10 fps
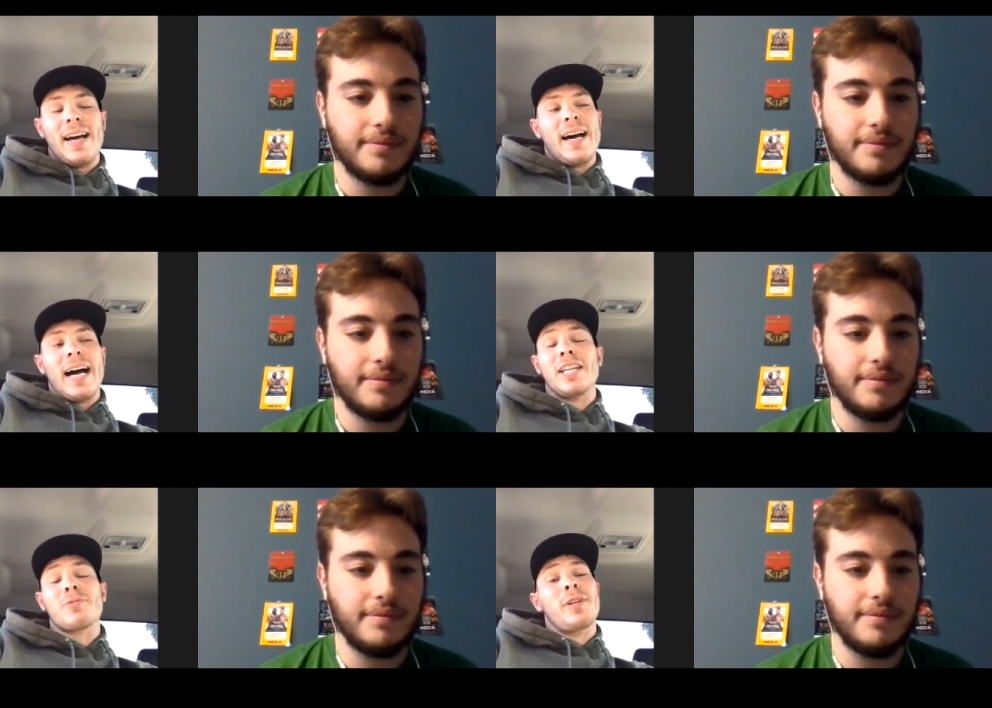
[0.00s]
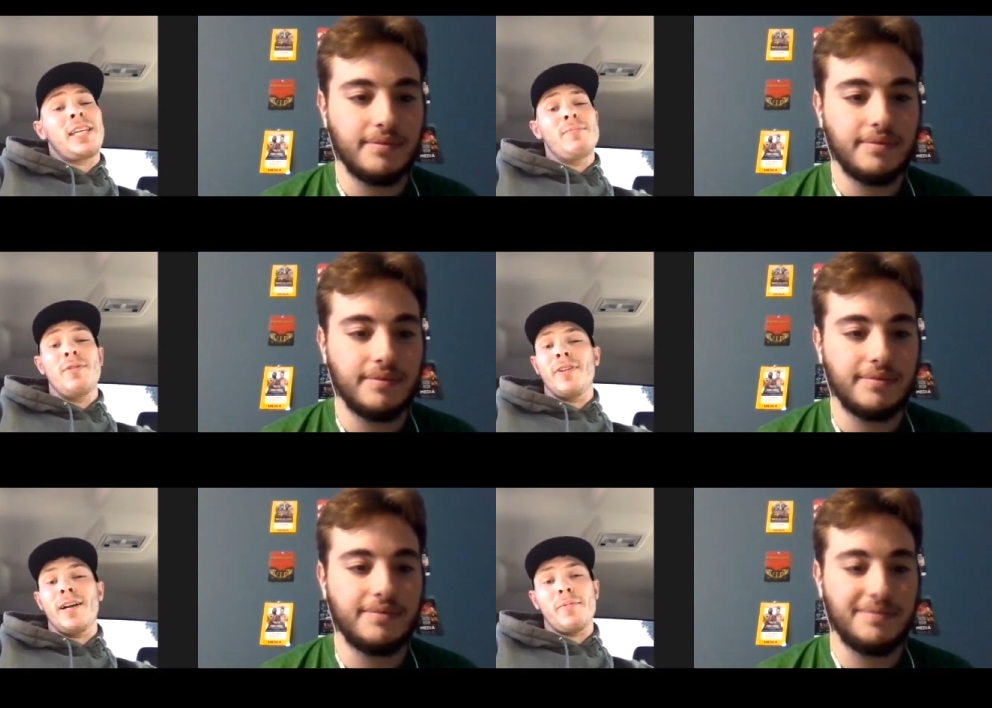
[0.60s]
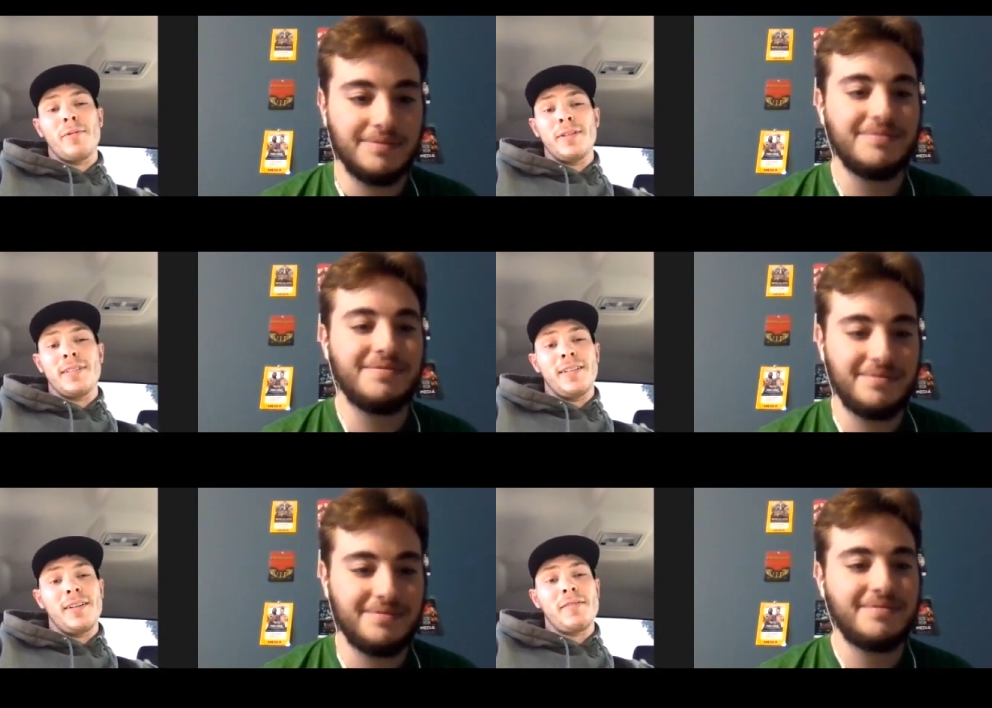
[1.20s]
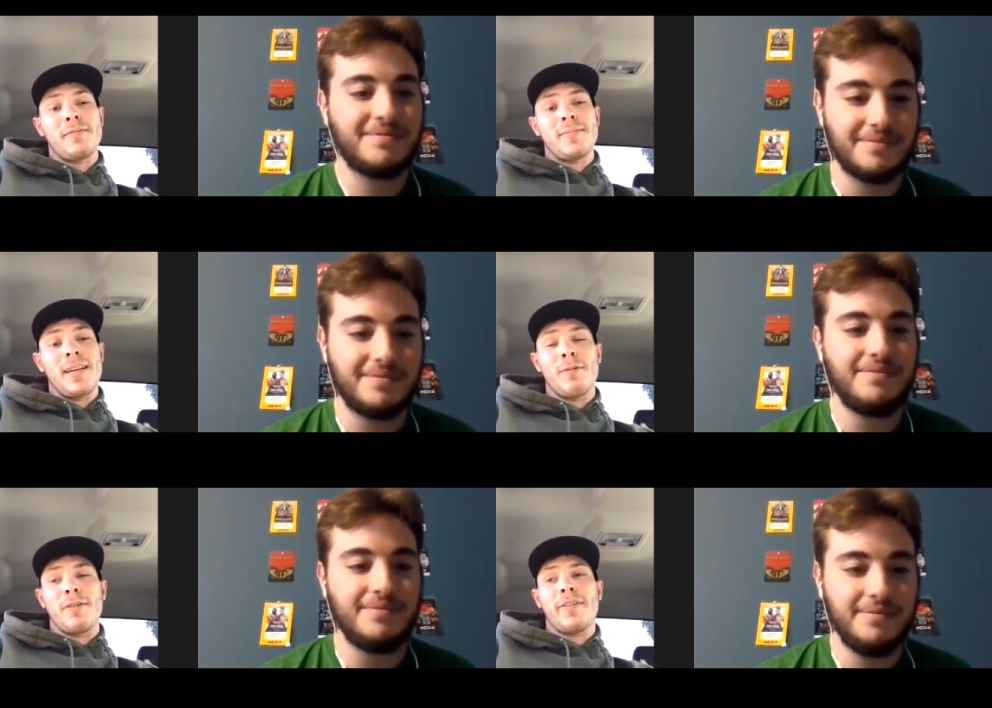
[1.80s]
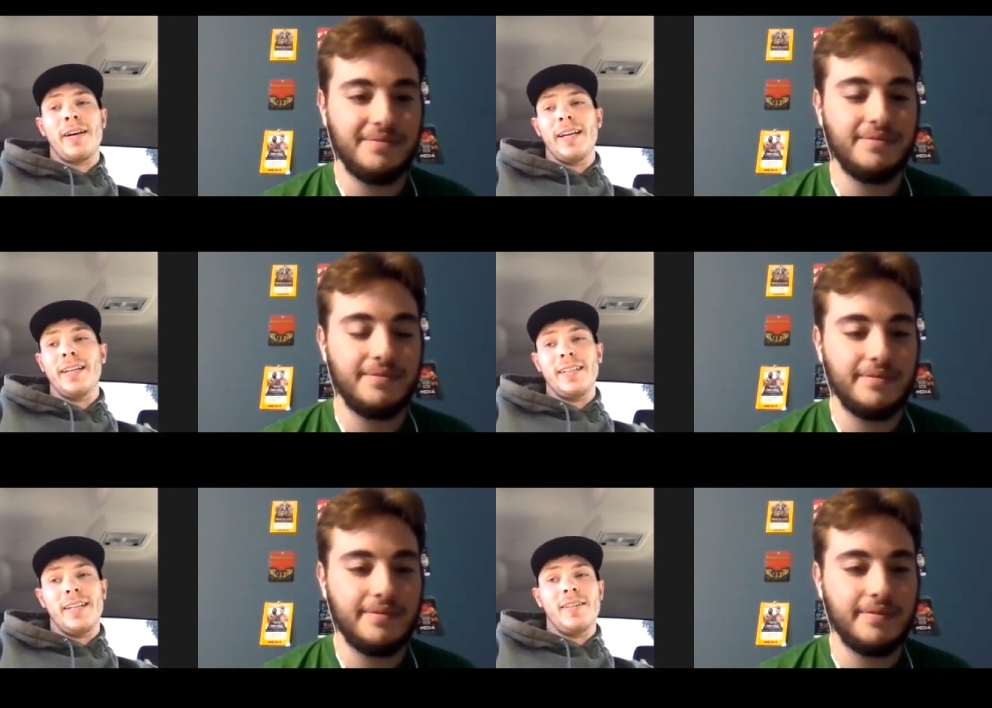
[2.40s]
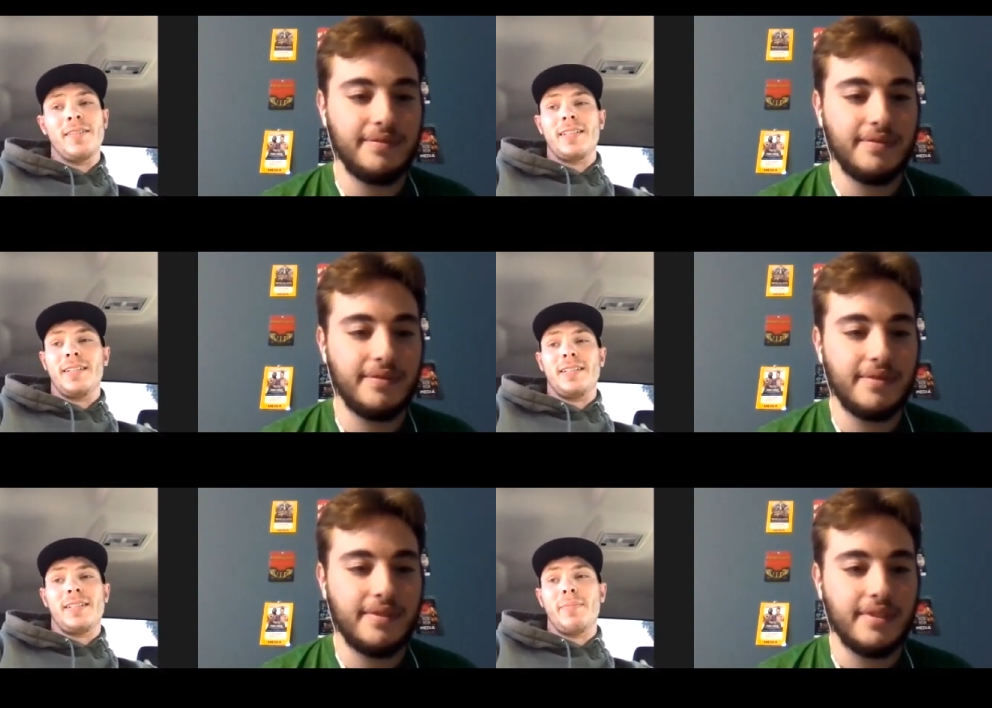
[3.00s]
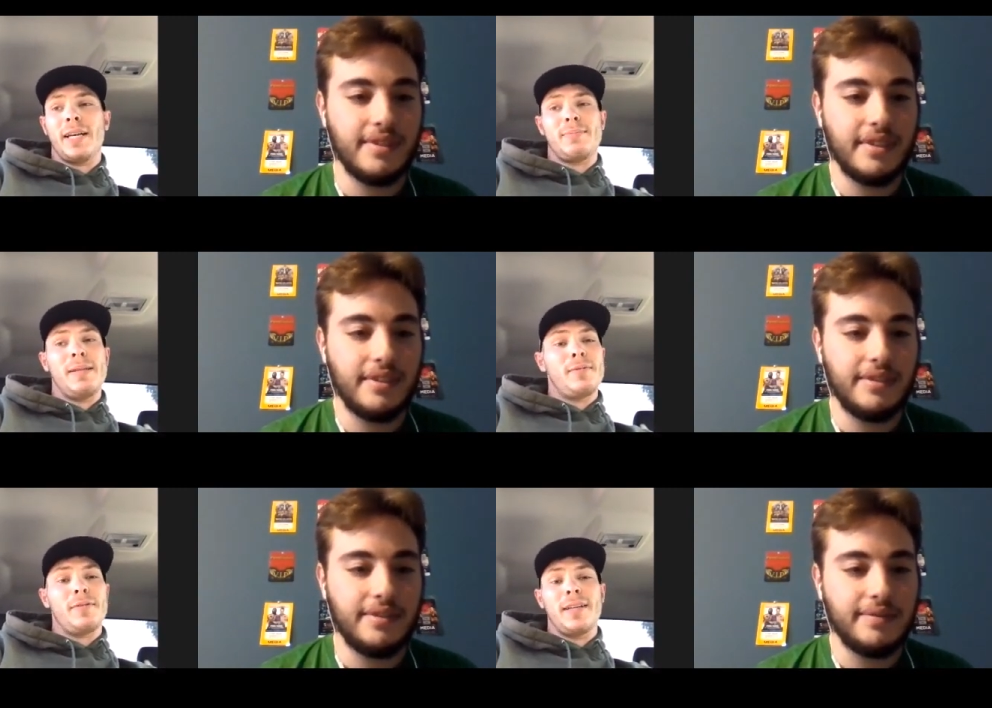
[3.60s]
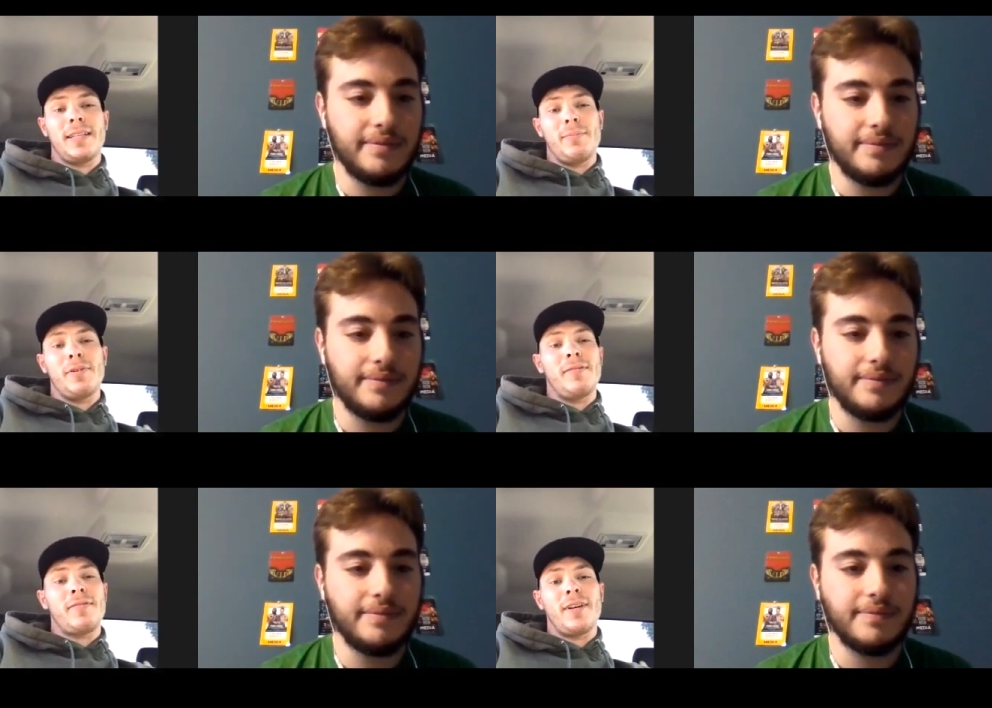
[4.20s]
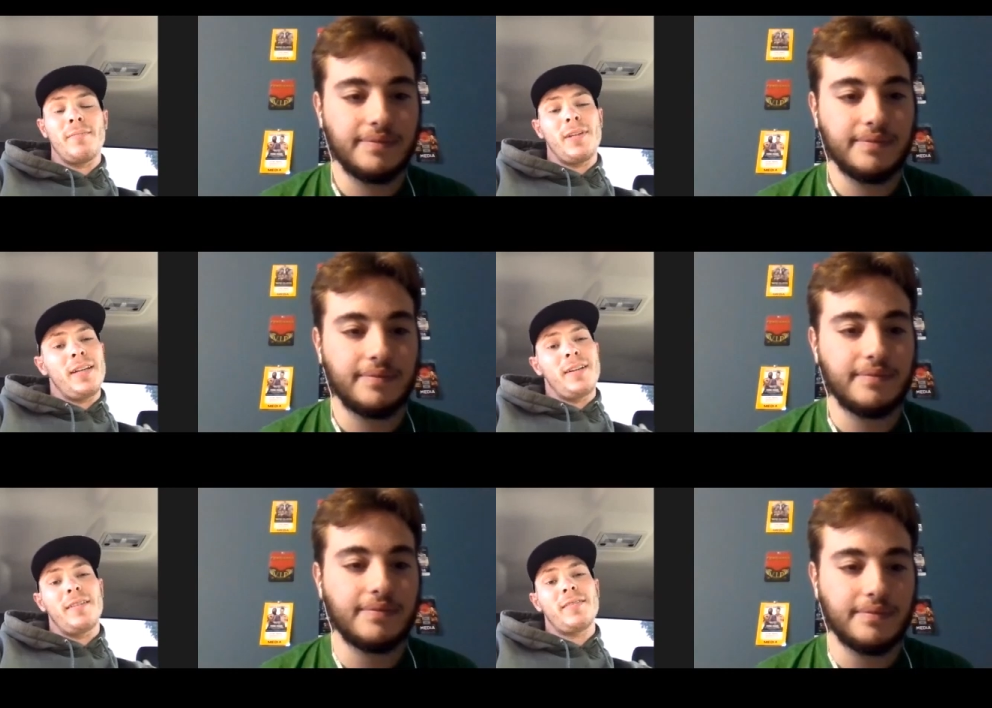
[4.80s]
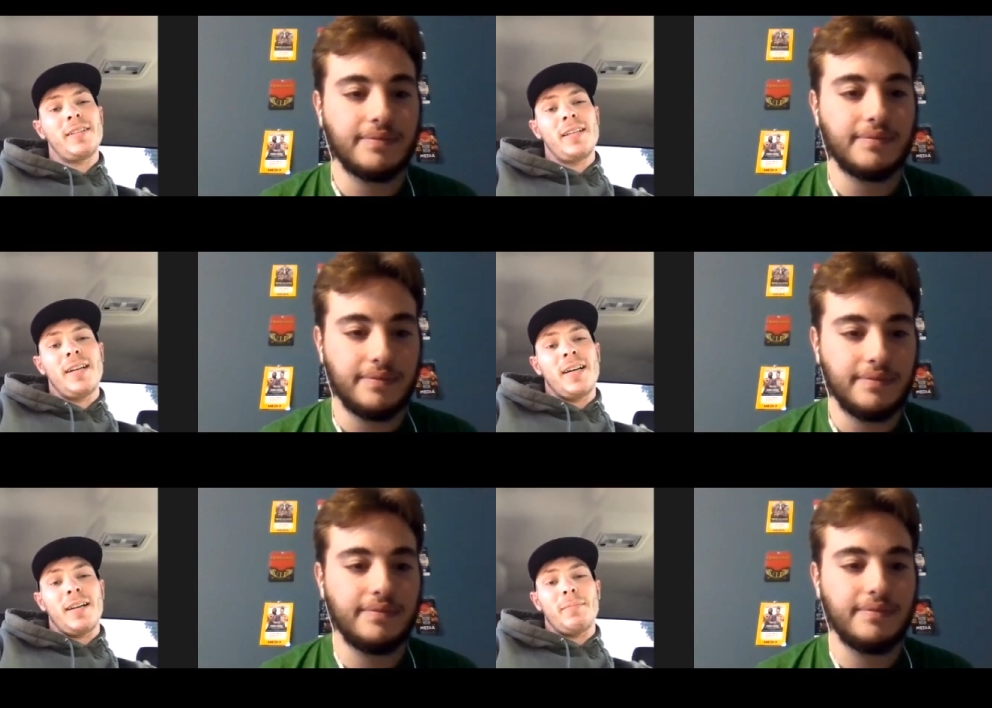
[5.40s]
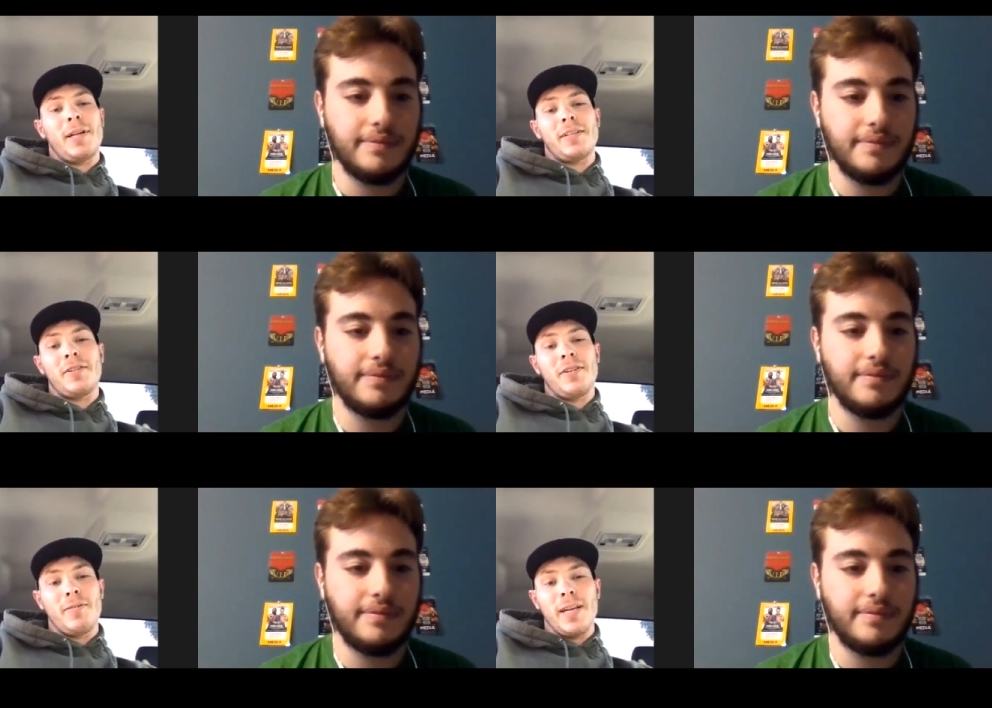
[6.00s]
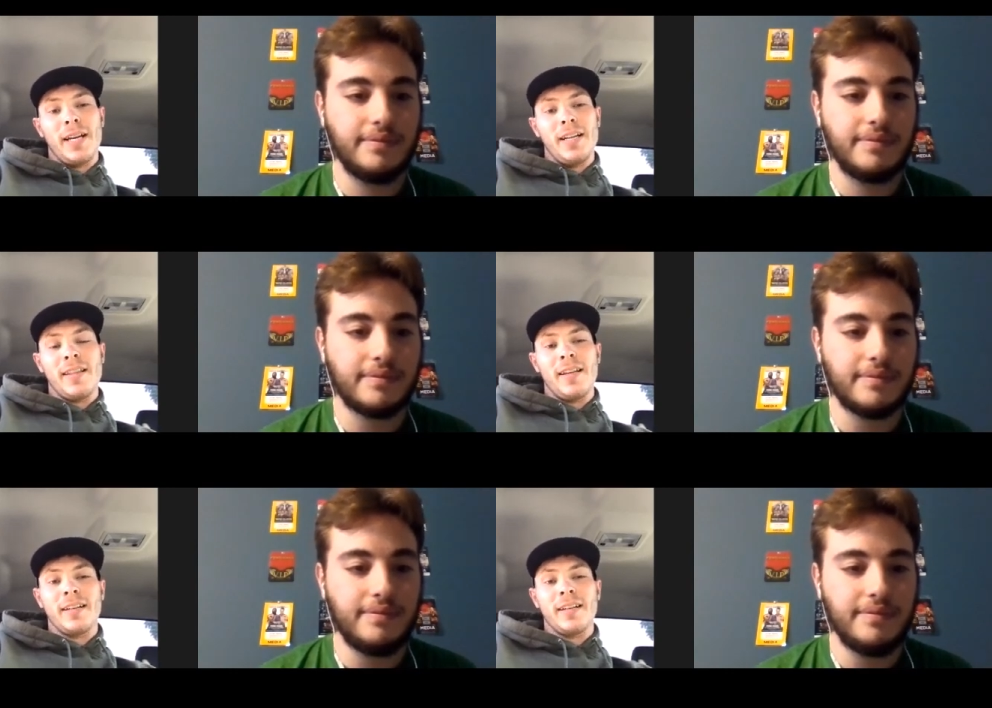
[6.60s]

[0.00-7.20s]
Speaker 1: I just want to keep moving upwards. You know, I want to fight. You know, the, the best people that they put in front of me. You know, I'm not turning away anything.